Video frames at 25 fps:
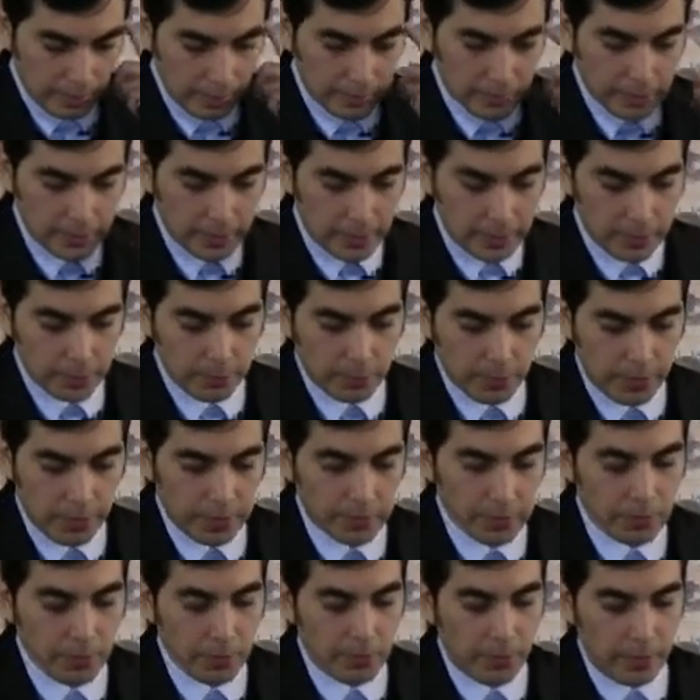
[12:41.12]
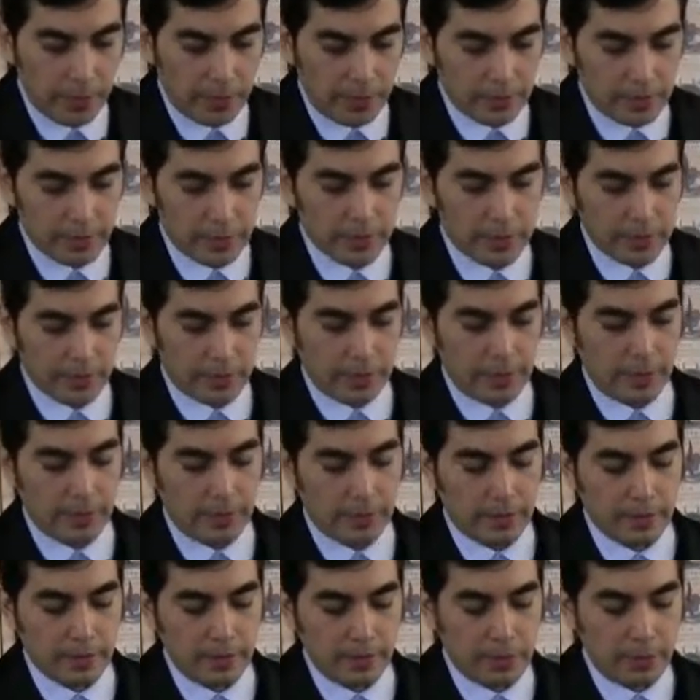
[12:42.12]
And she explains to us
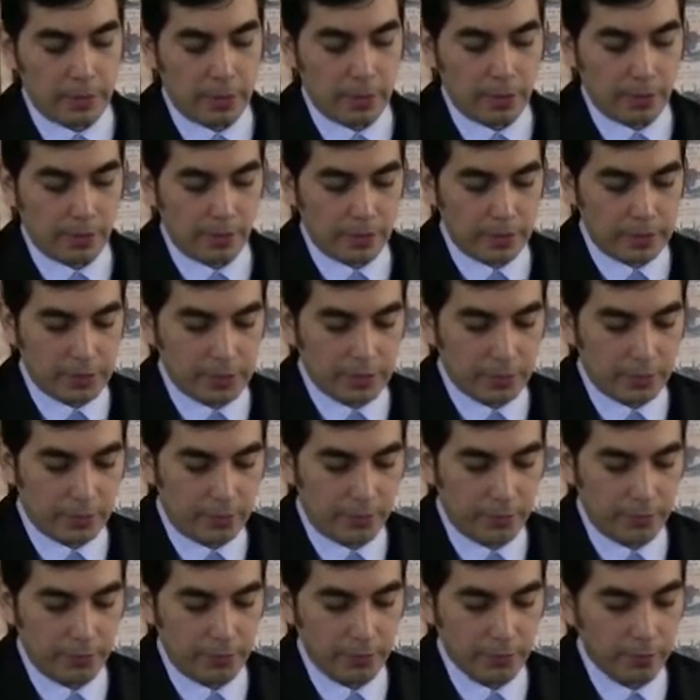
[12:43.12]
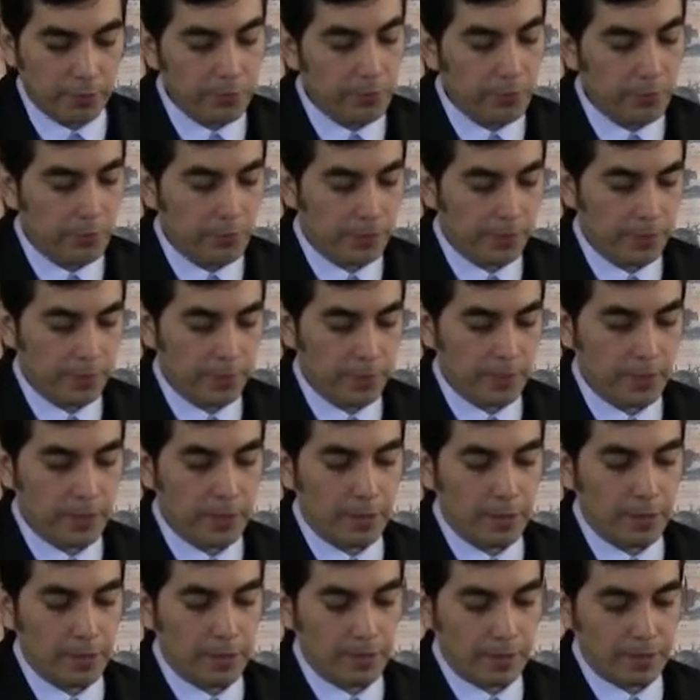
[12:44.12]
that they were literally fulfilled, but
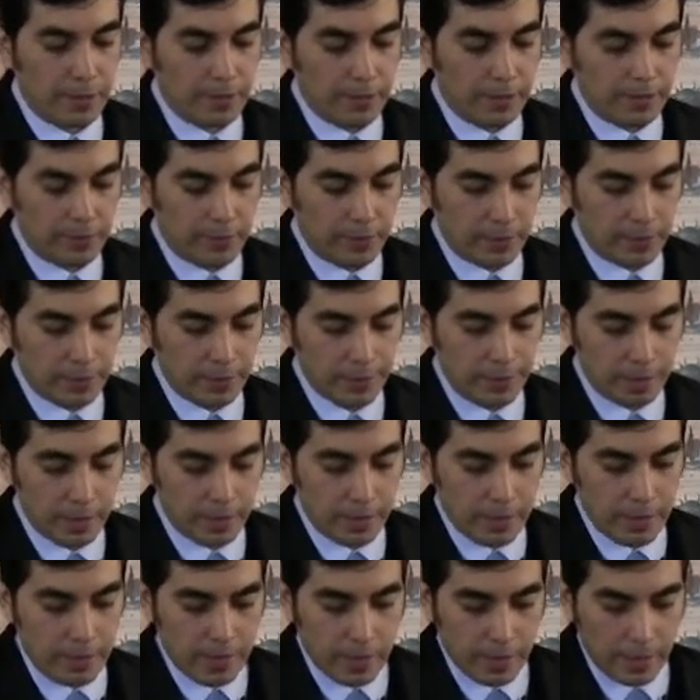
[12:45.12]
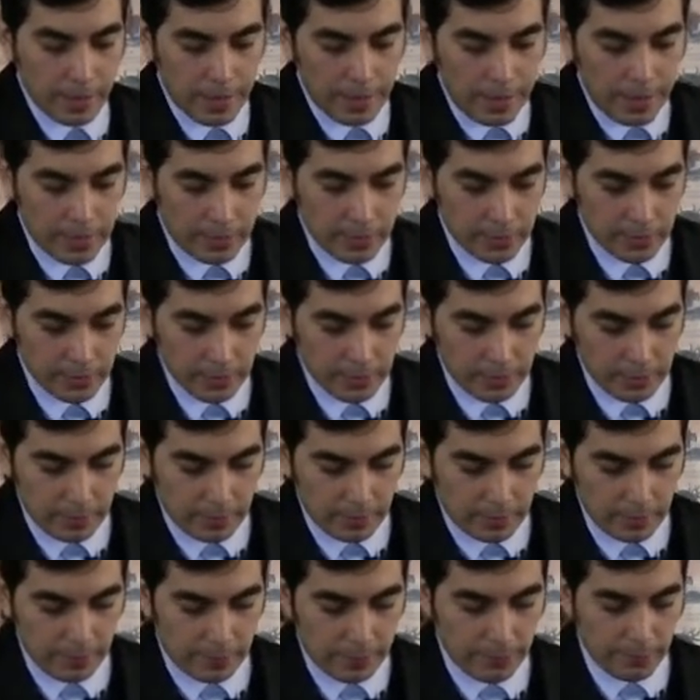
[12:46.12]
they were given in
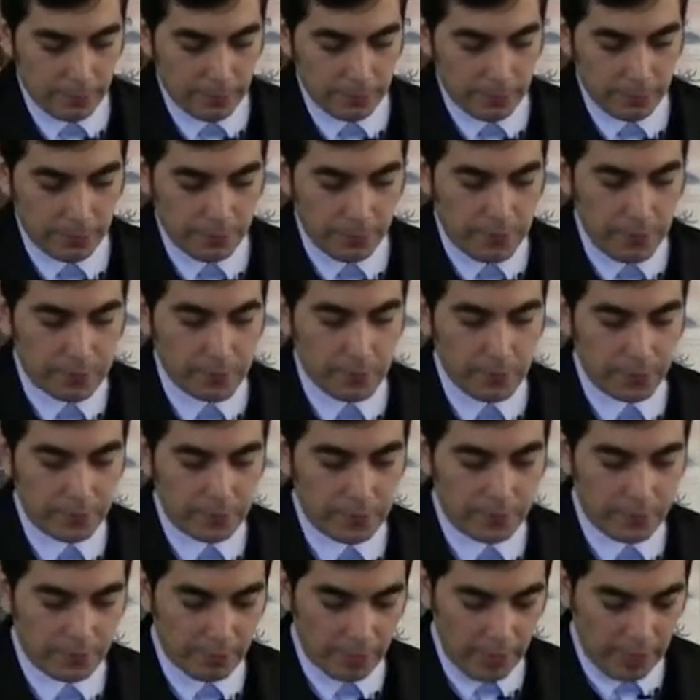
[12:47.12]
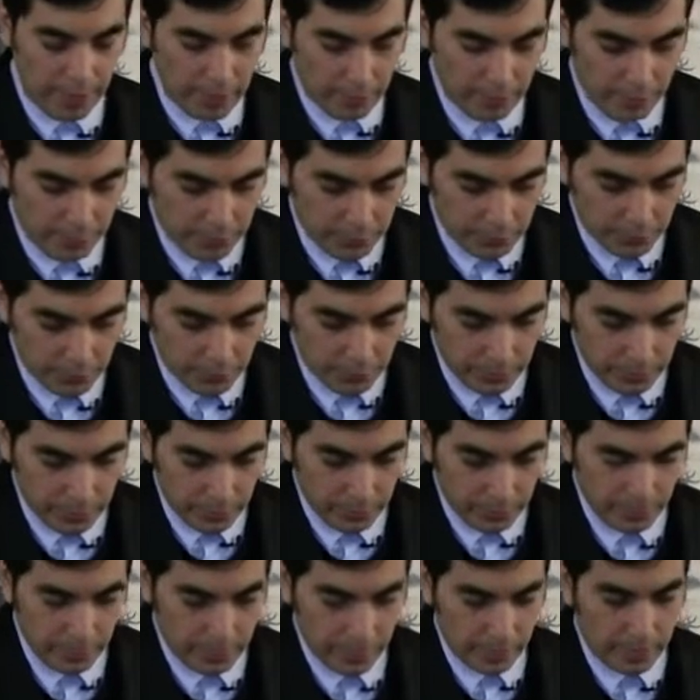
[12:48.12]
figurative language.
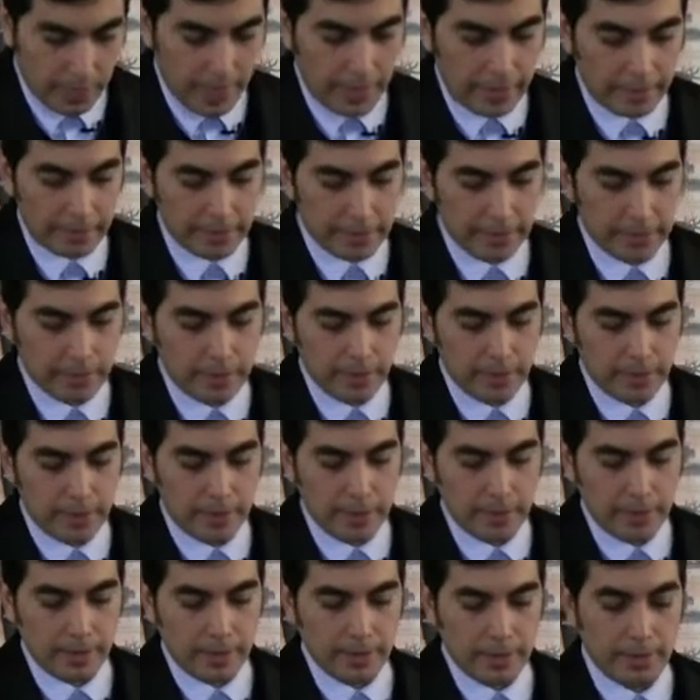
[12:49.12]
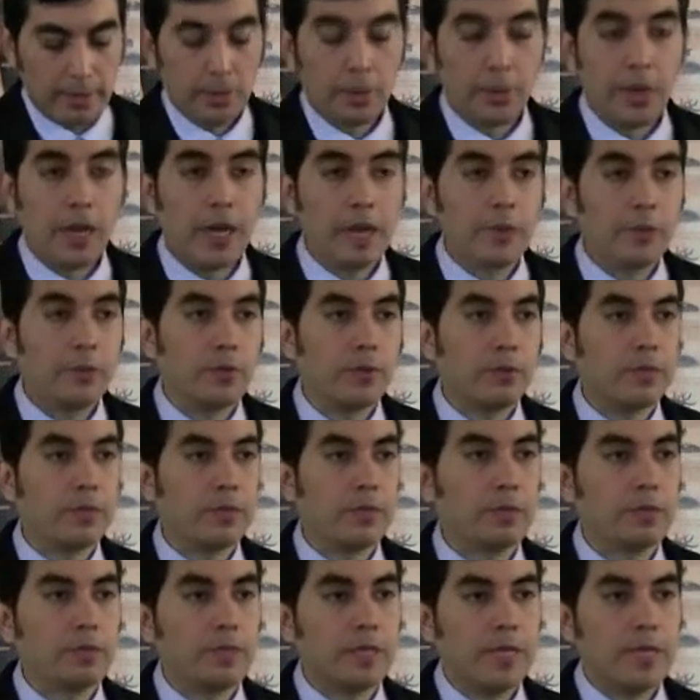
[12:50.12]
That the
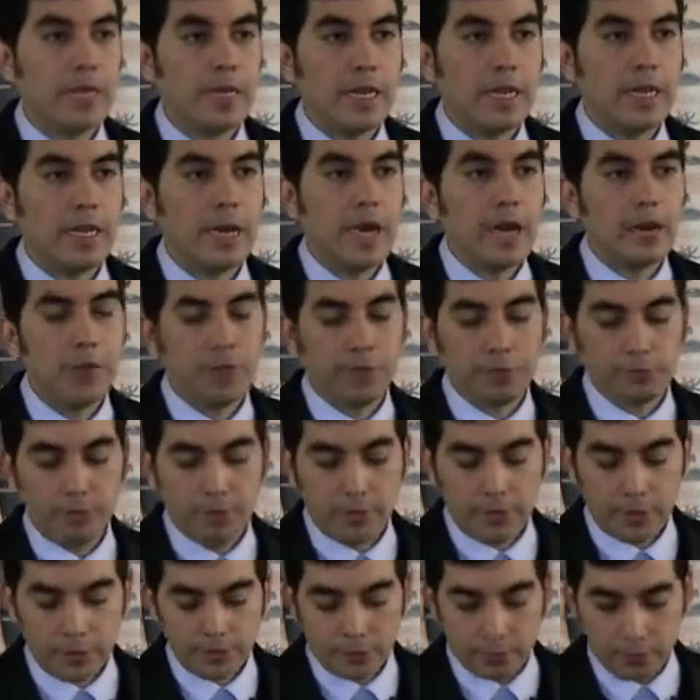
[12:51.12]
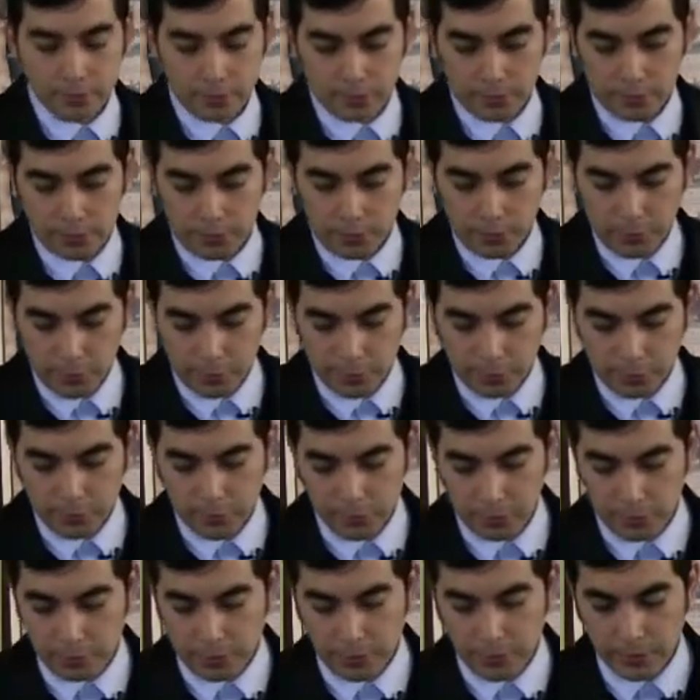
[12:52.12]
Bible, he allowed through these rules of
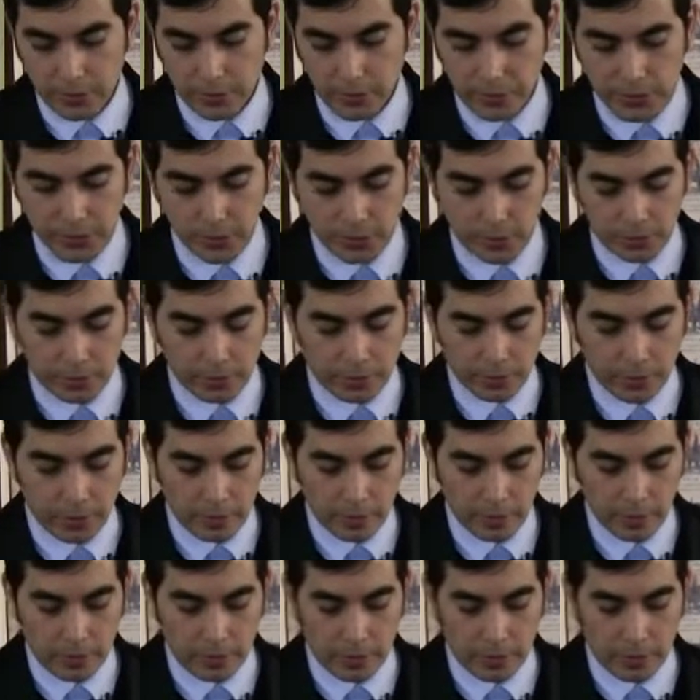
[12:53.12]
interpretation,